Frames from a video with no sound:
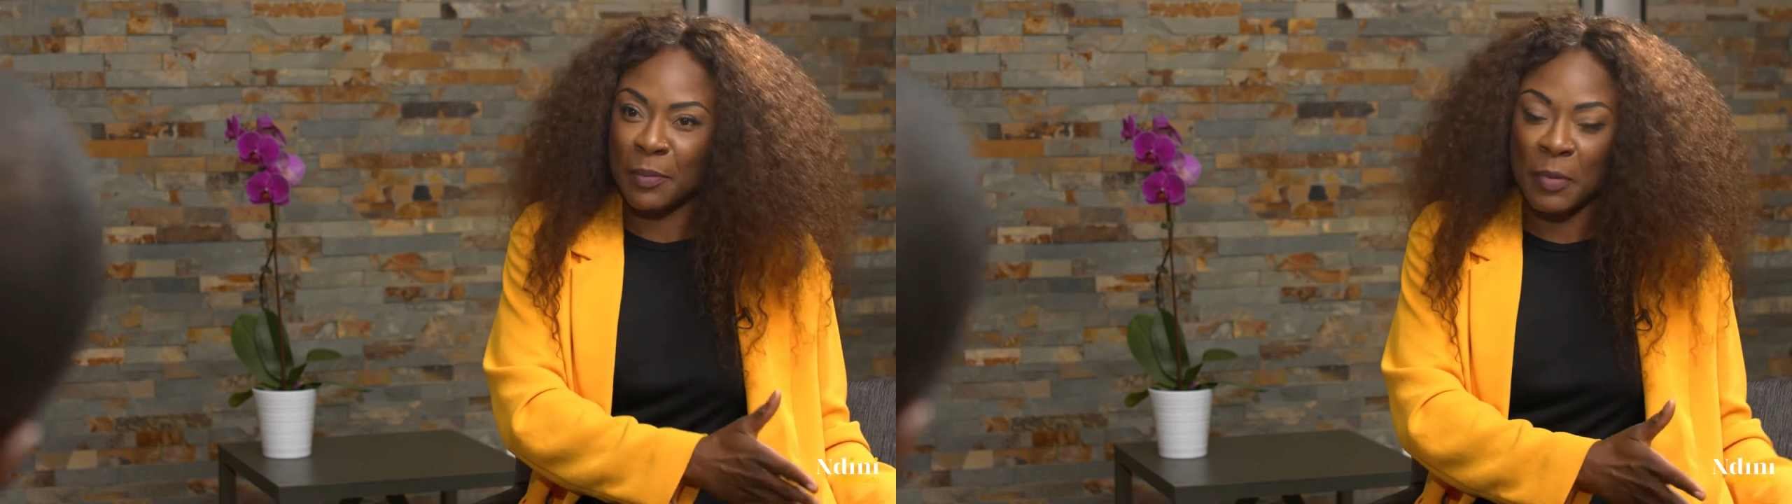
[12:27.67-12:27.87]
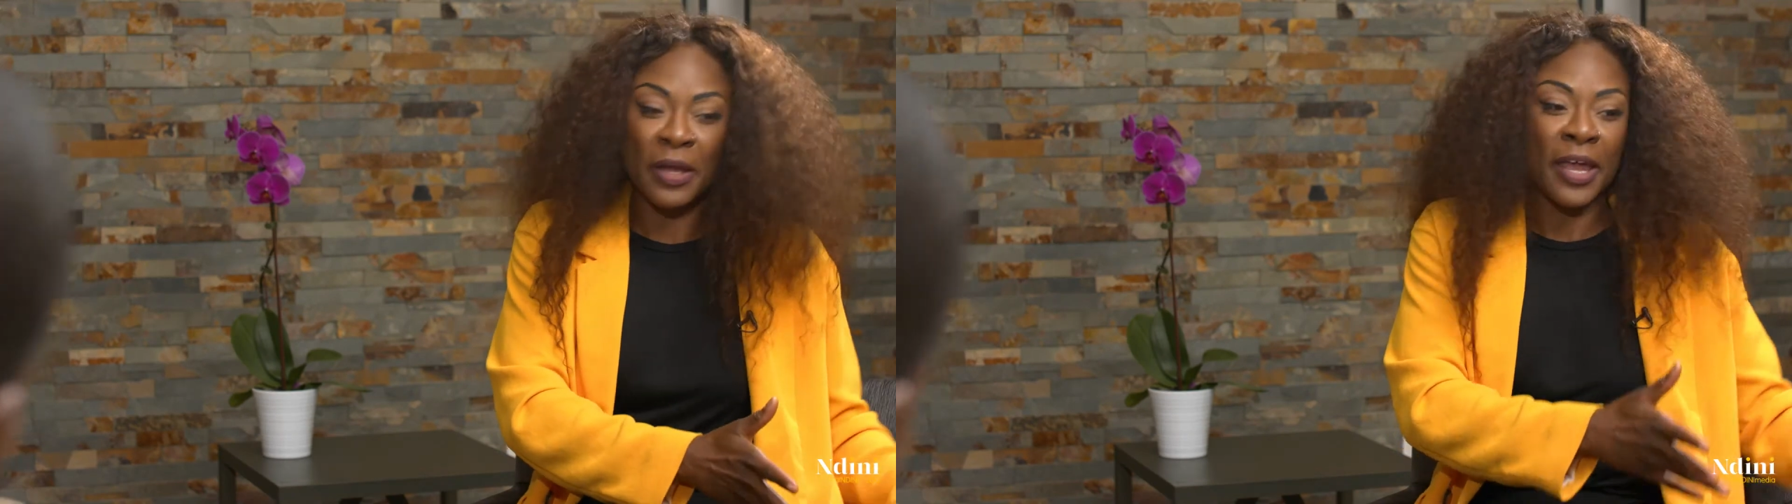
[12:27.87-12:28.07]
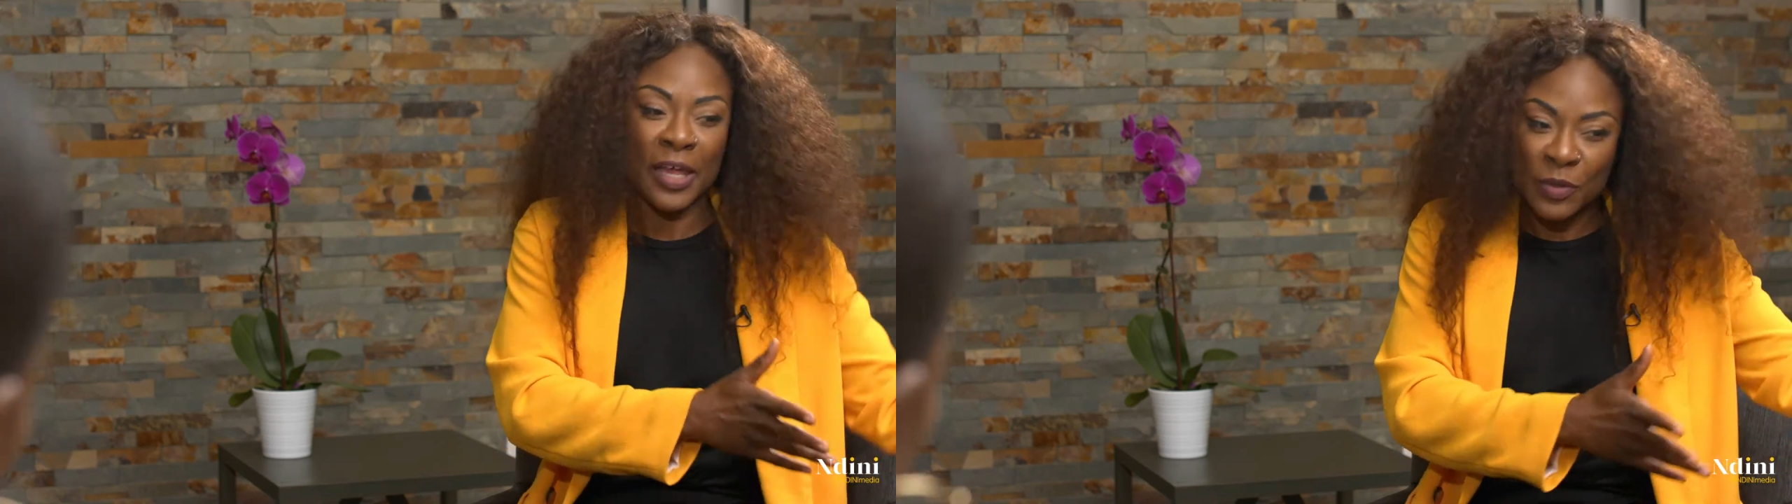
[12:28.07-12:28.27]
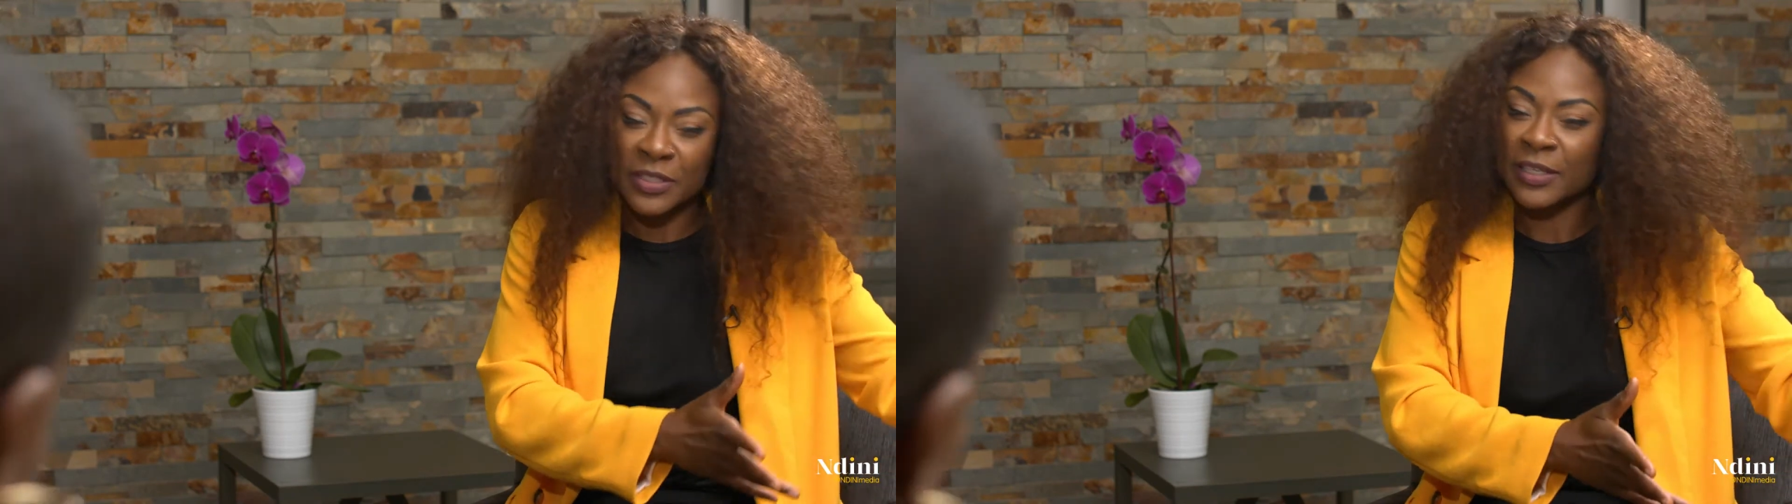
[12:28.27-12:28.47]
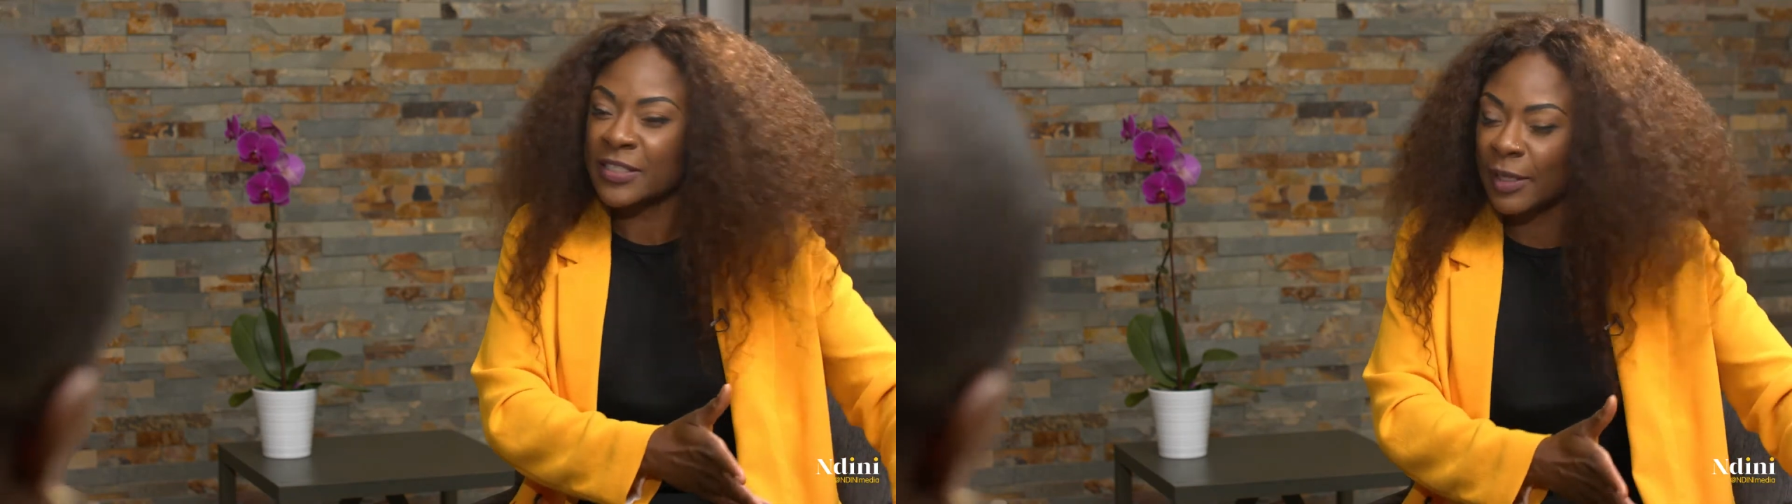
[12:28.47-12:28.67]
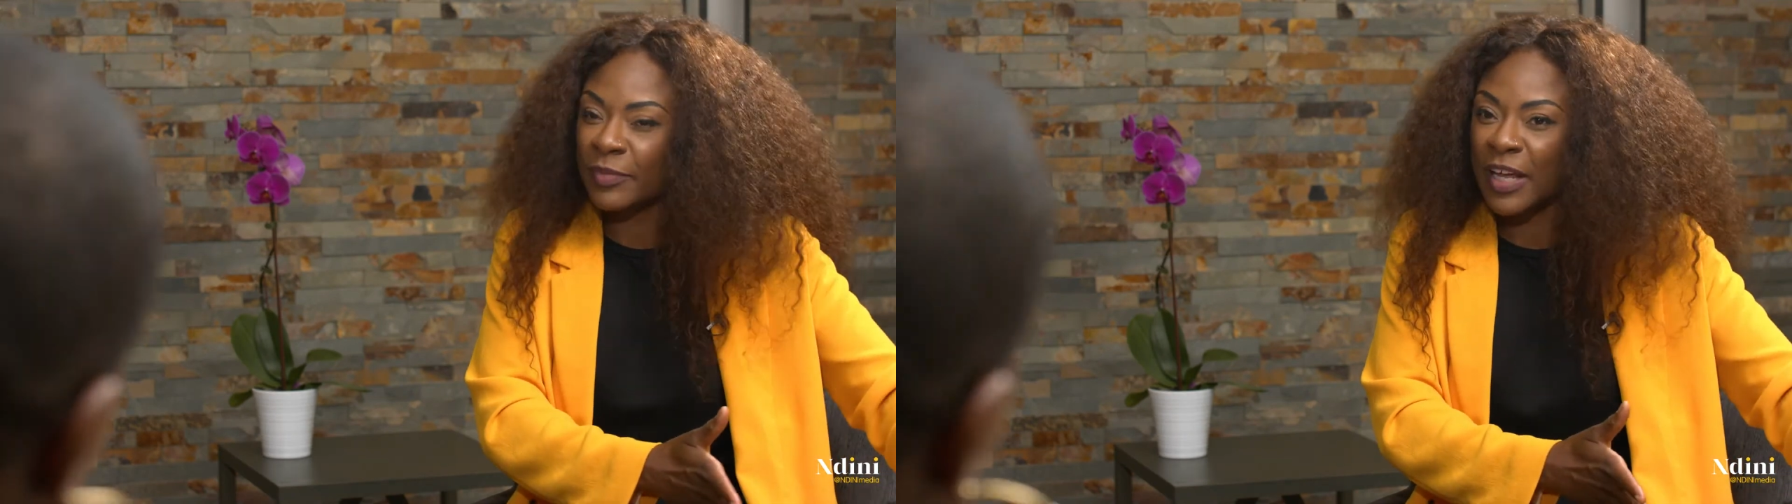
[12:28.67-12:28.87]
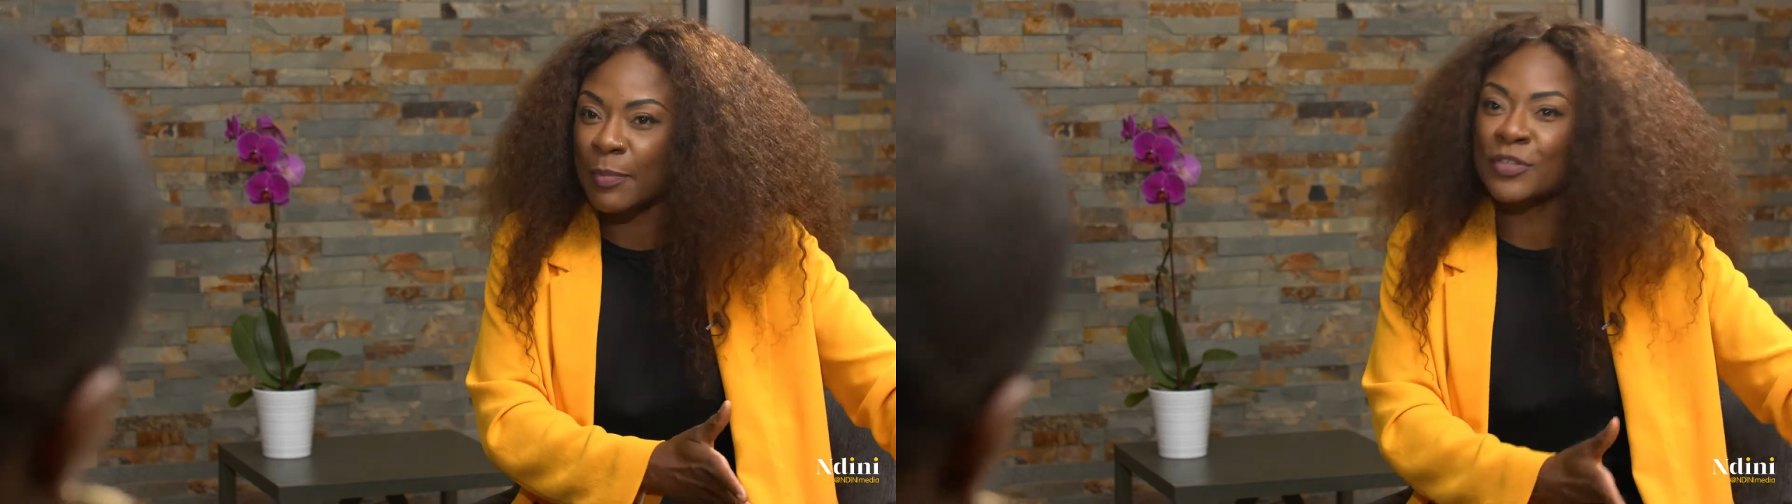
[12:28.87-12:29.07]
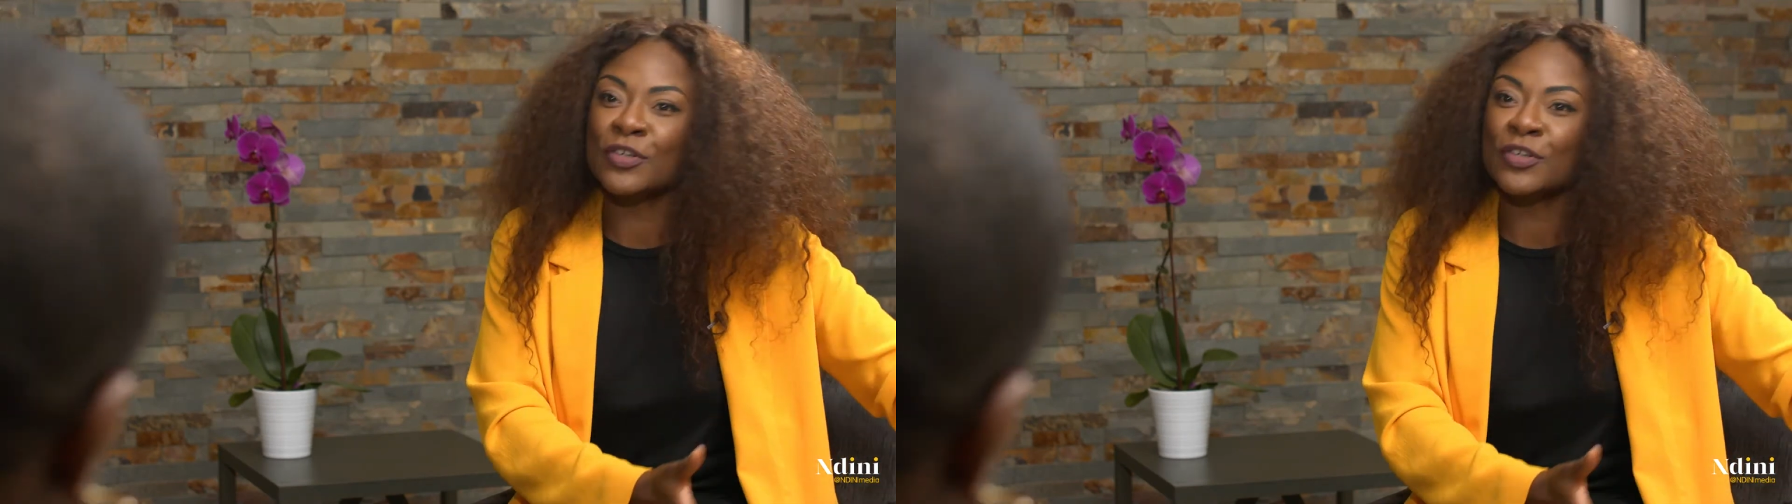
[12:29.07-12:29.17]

but Gail was at the same table,